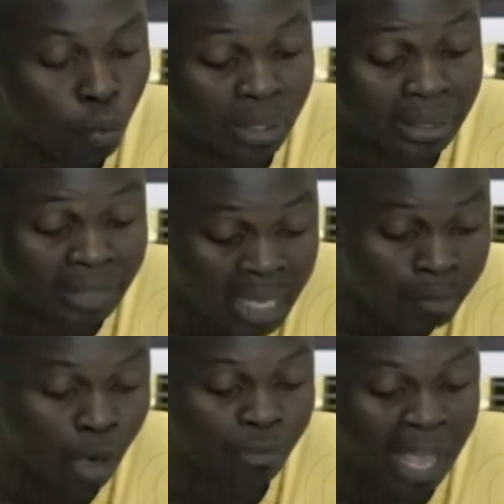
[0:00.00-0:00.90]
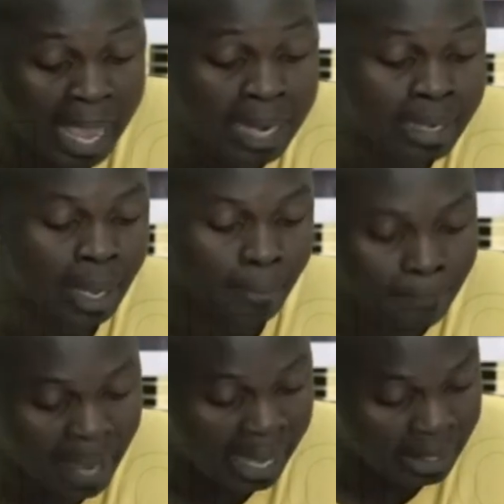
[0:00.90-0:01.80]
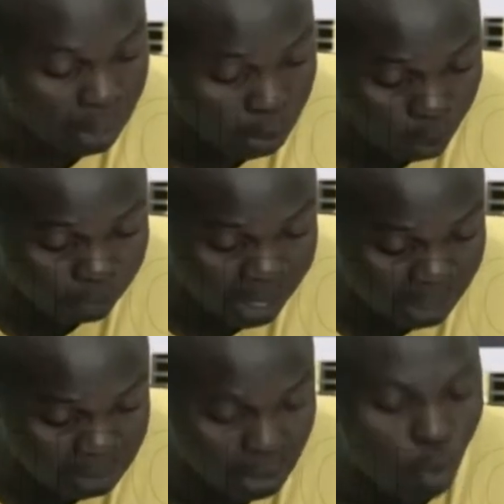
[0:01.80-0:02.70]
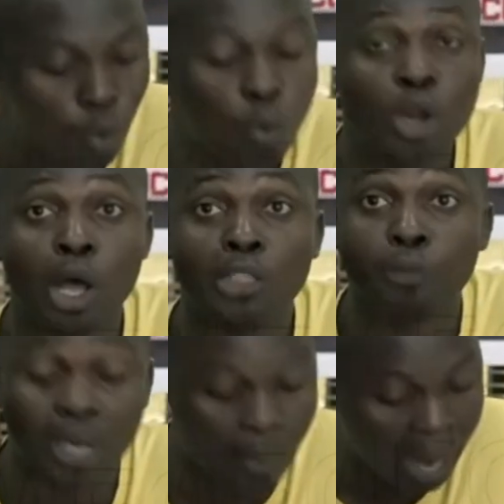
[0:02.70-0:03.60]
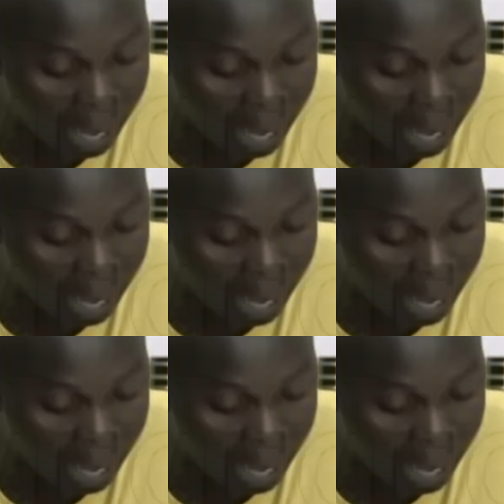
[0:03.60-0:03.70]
with the theme of end bad governance. We will not fold our